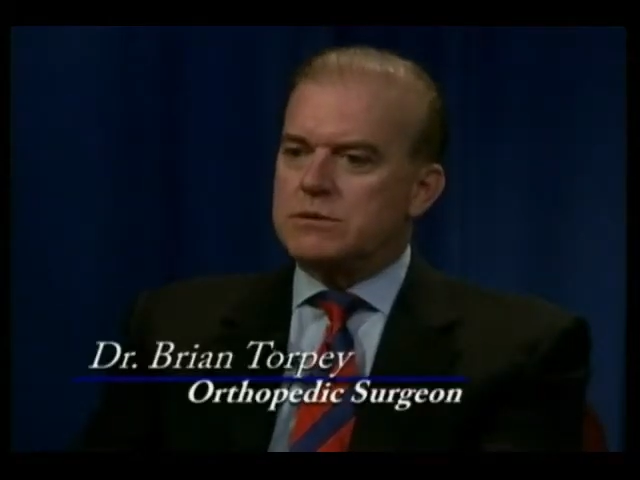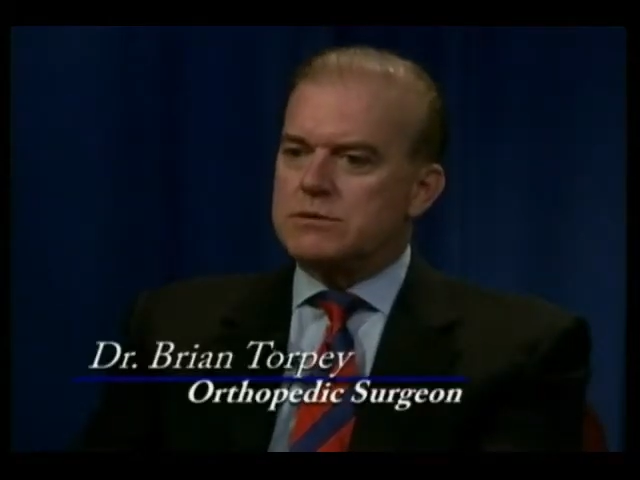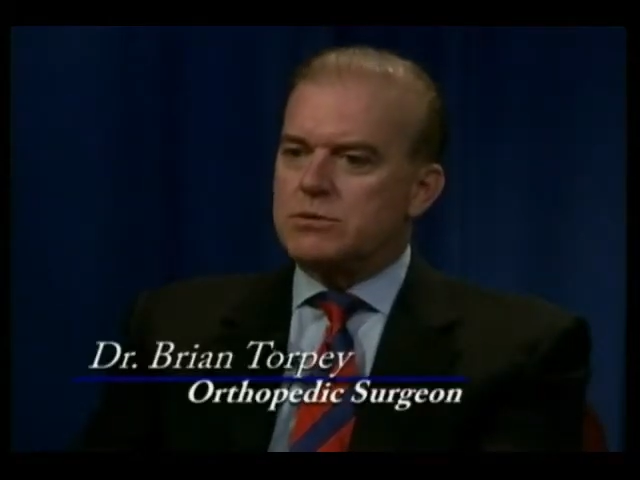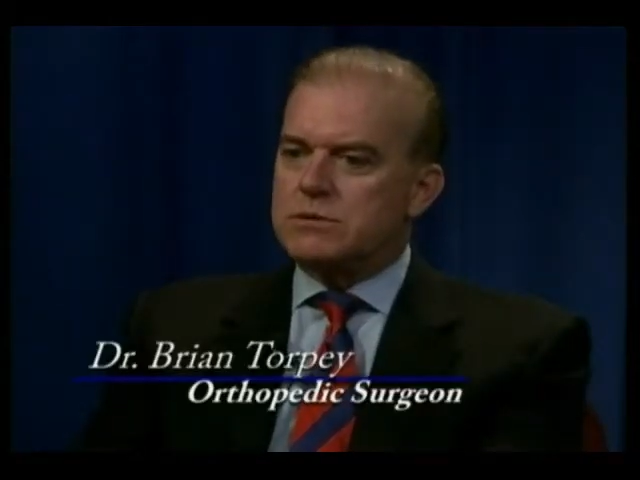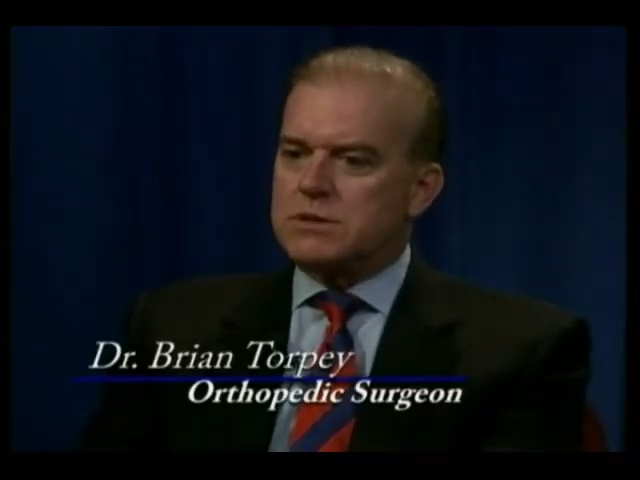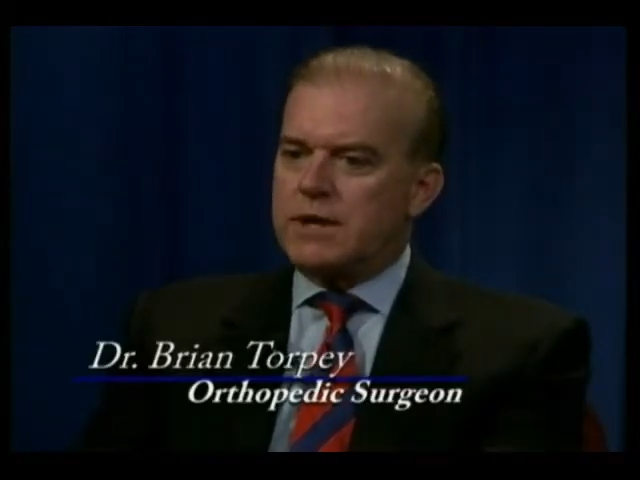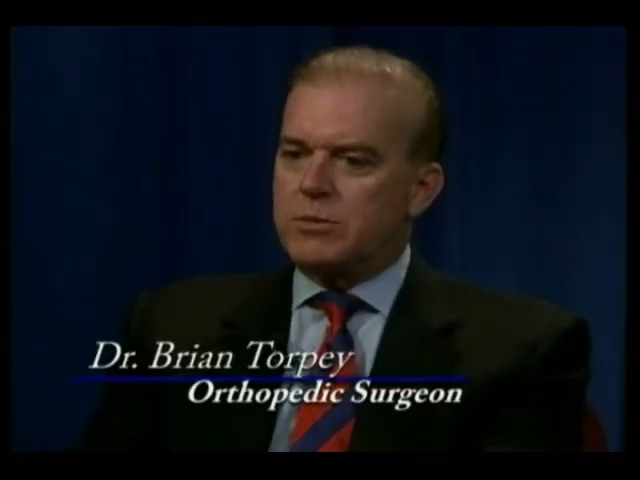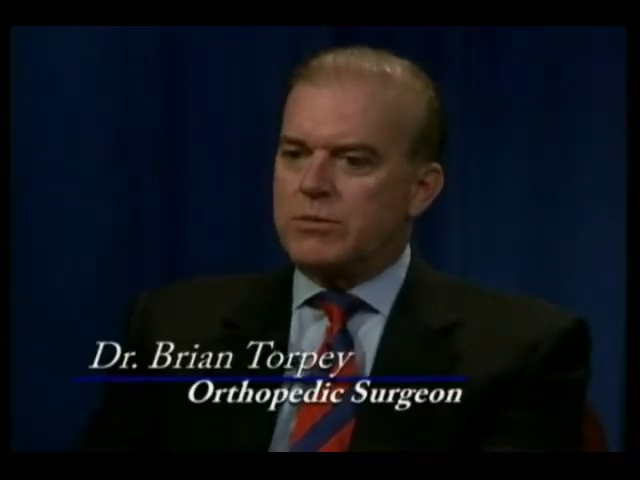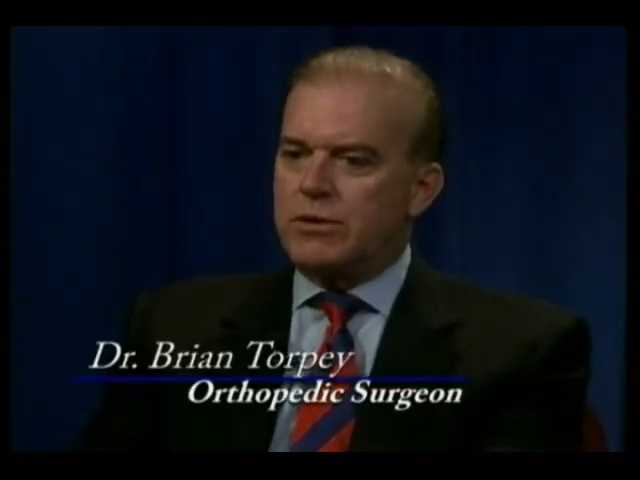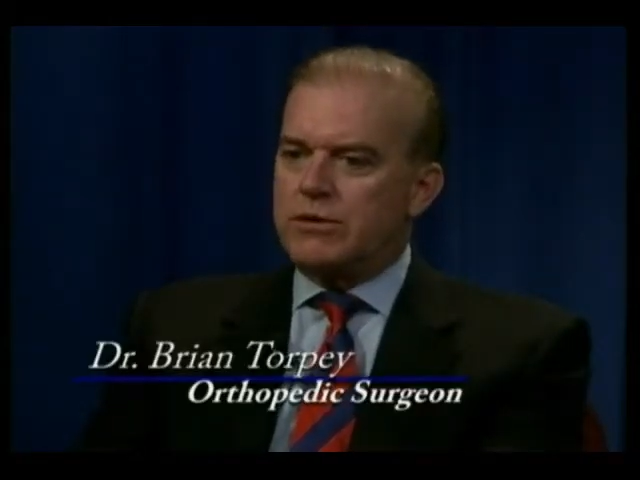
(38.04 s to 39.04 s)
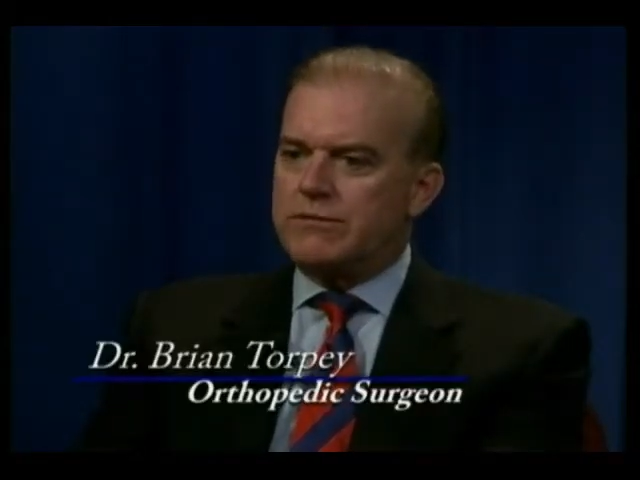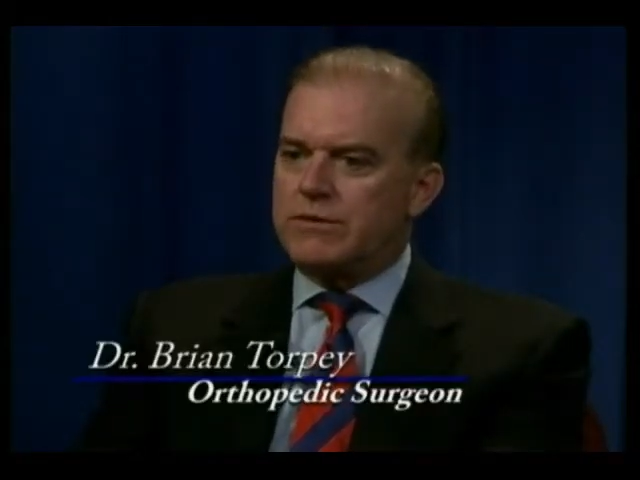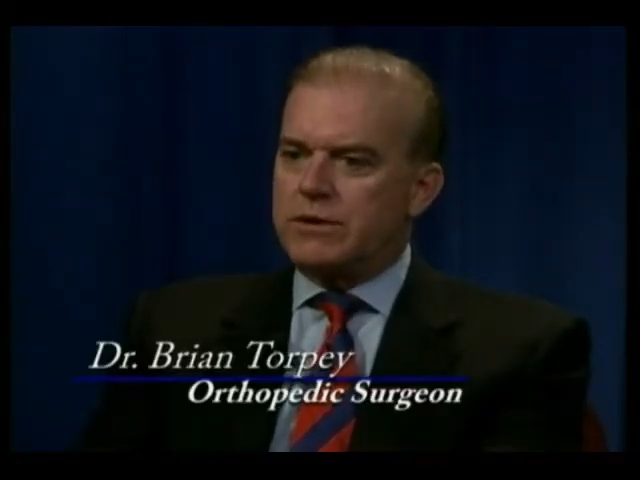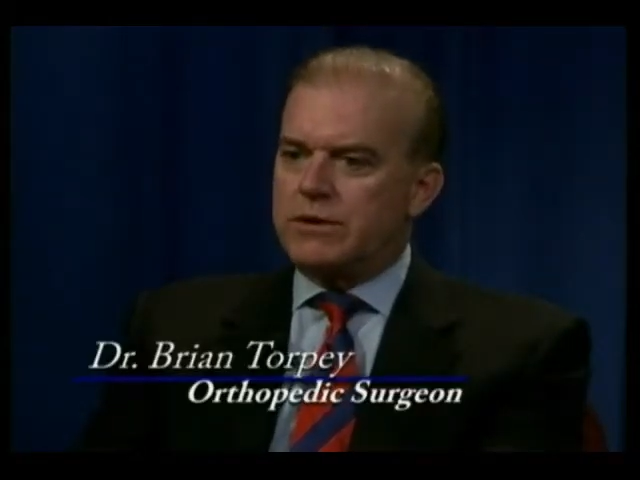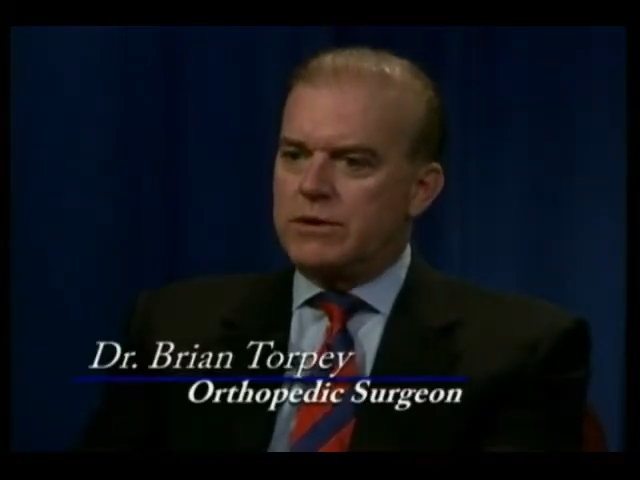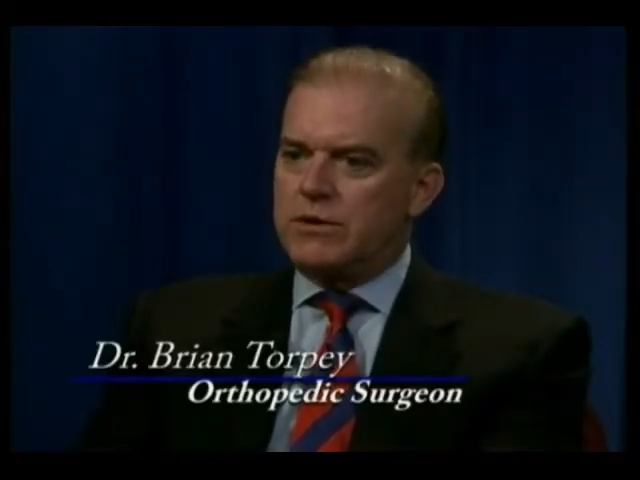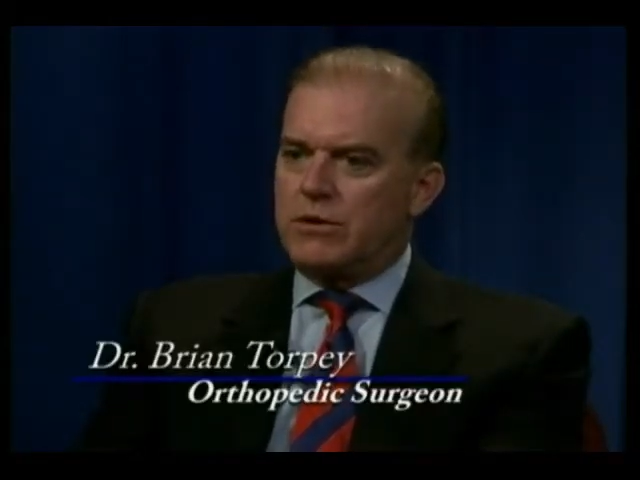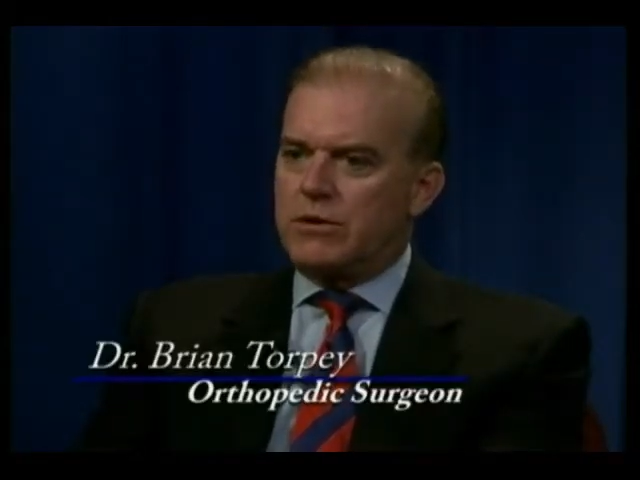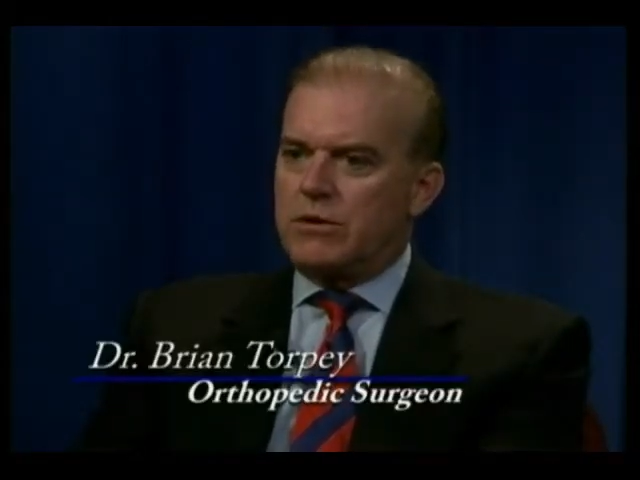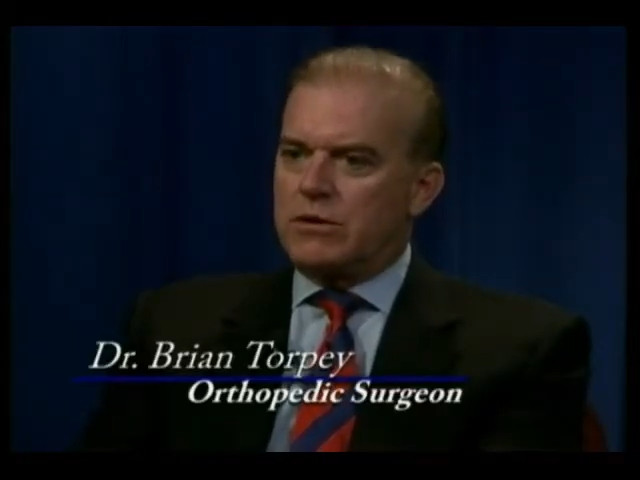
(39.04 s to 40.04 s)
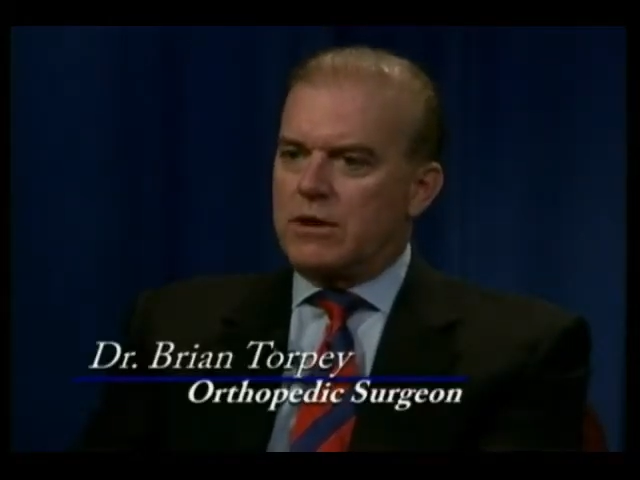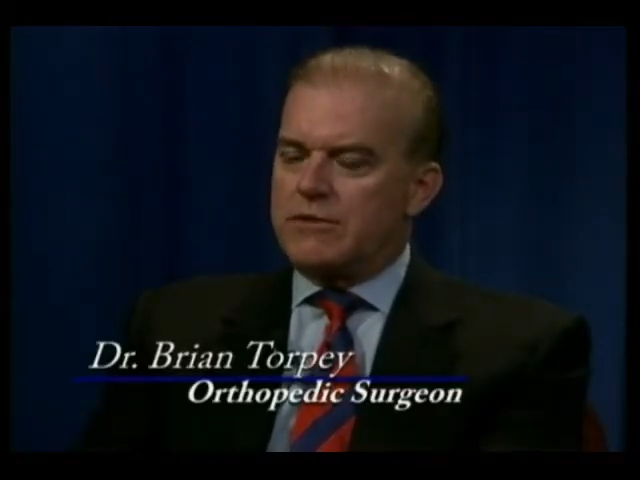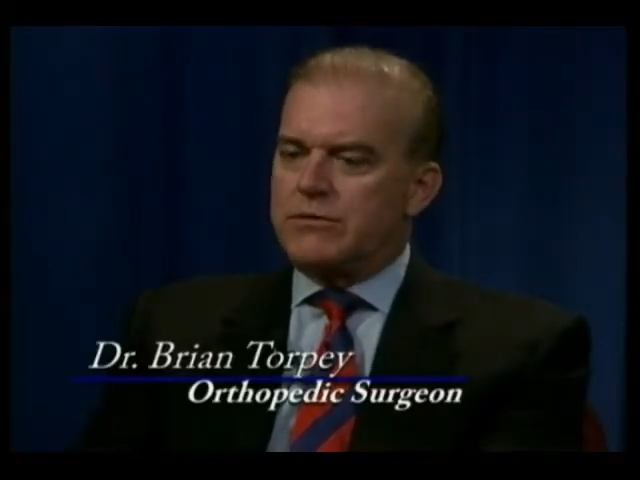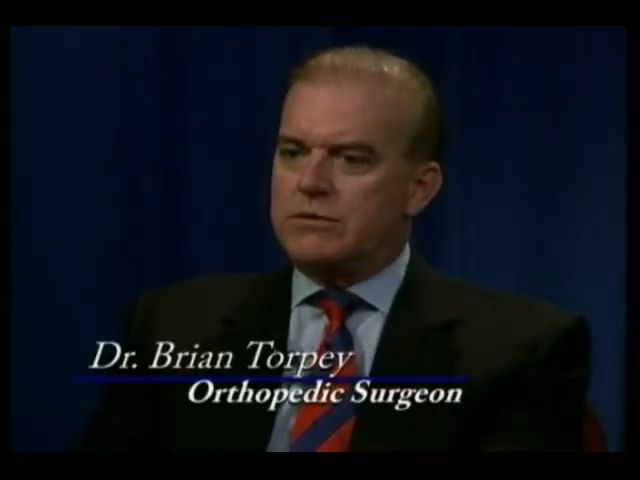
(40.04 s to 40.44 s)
towards the latter part of our life,